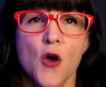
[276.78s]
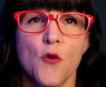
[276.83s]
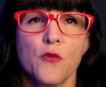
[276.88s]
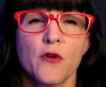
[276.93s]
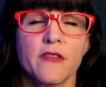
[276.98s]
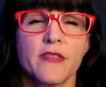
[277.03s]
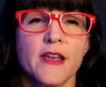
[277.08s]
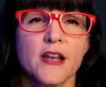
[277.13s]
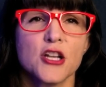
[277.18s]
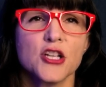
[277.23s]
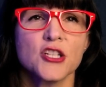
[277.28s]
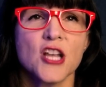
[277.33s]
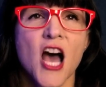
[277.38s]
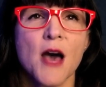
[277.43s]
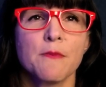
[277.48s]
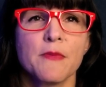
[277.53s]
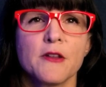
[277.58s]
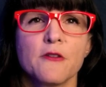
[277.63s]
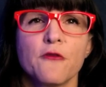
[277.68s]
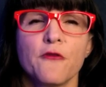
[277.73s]
With their
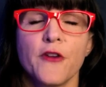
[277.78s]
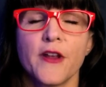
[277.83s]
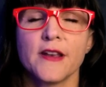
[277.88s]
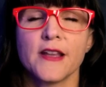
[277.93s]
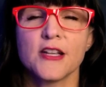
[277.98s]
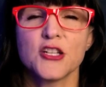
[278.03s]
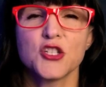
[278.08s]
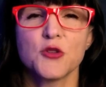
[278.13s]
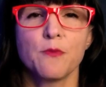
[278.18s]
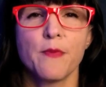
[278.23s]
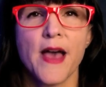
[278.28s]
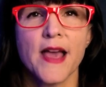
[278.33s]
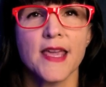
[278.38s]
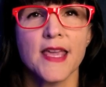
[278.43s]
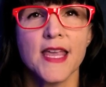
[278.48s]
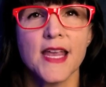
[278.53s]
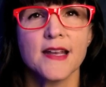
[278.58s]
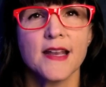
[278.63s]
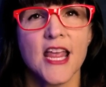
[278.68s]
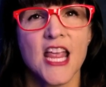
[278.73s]
shopping finished,
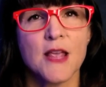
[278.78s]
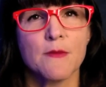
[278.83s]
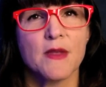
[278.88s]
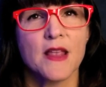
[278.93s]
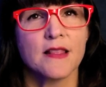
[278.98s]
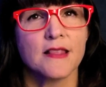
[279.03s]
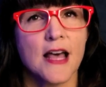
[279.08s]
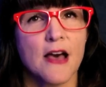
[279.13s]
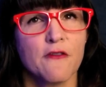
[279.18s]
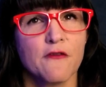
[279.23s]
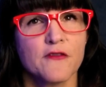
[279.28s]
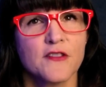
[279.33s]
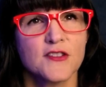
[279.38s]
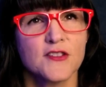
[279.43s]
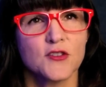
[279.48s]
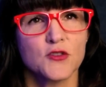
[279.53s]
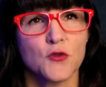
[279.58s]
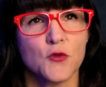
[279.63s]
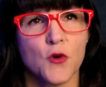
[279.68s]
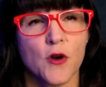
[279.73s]
Becky and Amy left the
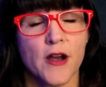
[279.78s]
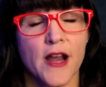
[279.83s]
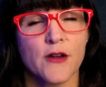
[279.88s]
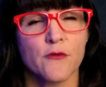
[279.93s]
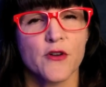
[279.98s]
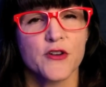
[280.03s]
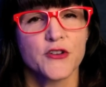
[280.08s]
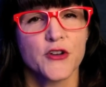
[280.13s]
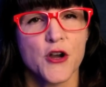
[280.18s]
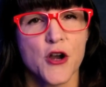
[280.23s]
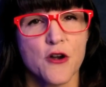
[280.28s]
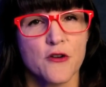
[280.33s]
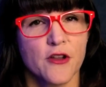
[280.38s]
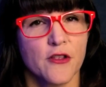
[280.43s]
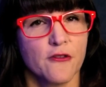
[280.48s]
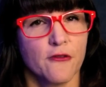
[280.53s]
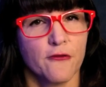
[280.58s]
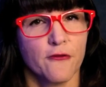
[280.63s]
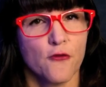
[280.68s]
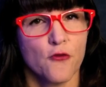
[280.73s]
store and returned to
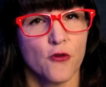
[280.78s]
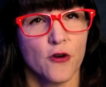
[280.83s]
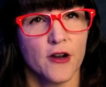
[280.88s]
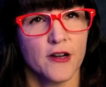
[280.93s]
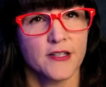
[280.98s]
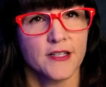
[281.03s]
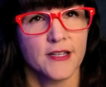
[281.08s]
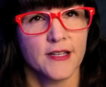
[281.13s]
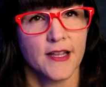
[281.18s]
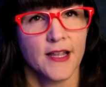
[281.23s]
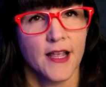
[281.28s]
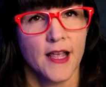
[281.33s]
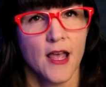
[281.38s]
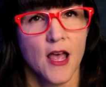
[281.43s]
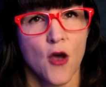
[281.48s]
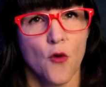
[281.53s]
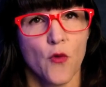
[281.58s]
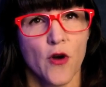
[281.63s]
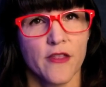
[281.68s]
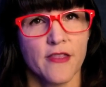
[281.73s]
the Ford,
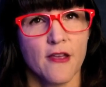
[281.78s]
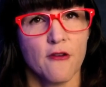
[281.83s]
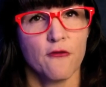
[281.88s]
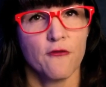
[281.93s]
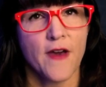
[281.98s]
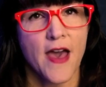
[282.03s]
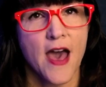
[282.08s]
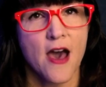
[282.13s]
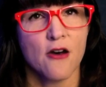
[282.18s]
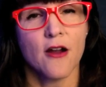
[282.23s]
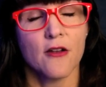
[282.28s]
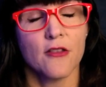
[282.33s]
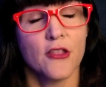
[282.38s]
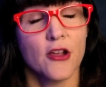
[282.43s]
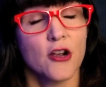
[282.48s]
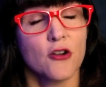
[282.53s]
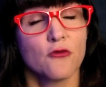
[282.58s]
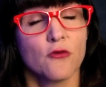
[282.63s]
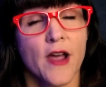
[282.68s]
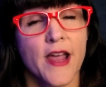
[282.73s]
where they found
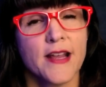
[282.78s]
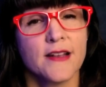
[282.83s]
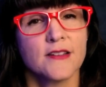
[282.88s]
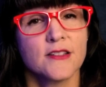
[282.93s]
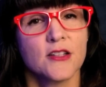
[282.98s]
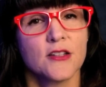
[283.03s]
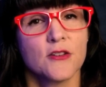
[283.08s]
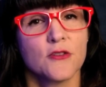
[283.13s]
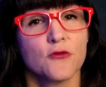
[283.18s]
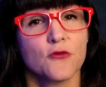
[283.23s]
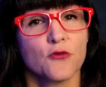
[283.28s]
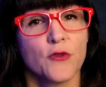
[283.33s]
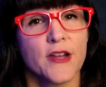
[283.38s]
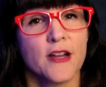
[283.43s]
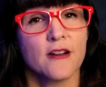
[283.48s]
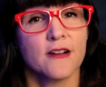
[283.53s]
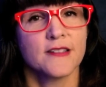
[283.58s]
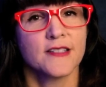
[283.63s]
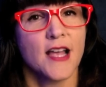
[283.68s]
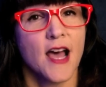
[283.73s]
their right
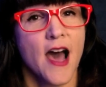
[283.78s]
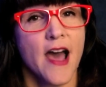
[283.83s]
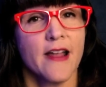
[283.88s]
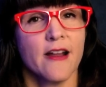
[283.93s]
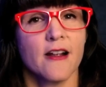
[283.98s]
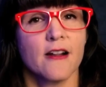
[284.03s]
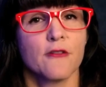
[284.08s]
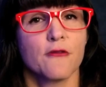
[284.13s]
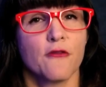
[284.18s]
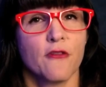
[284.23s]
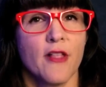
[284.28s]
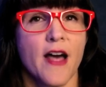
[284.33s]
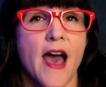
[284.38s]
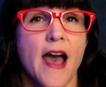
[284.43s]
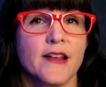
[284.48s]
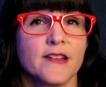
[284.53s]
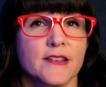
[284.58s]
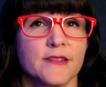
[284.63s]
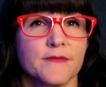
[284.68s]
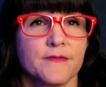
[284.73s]
rear tire
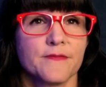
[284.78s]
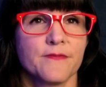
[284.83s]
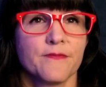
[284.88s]
flat.